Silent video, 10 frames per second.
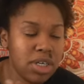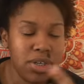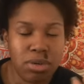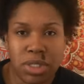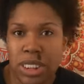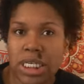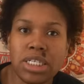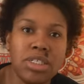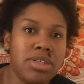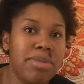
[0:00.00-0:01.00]
you know,
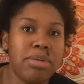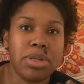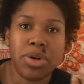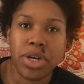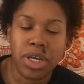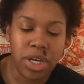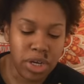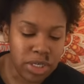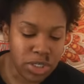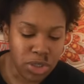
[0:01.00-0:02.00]
10 to maybe 30
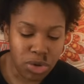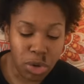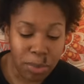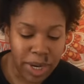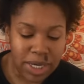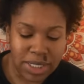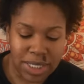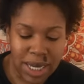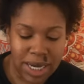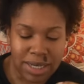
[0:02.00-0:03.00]
years. You know, you may
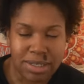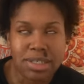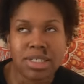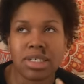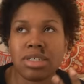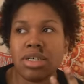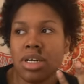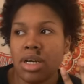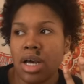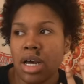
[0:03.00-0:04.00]
decide, uh,
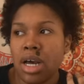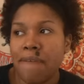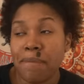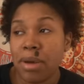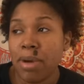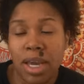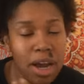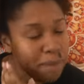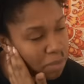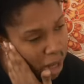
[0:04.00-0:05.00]
maybe
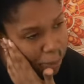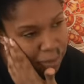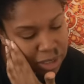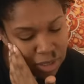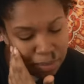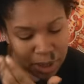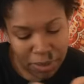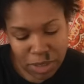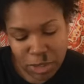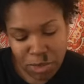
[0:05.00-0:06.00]
I'm not meant to be
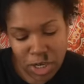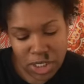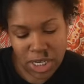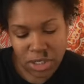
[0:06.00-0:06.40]
with this person.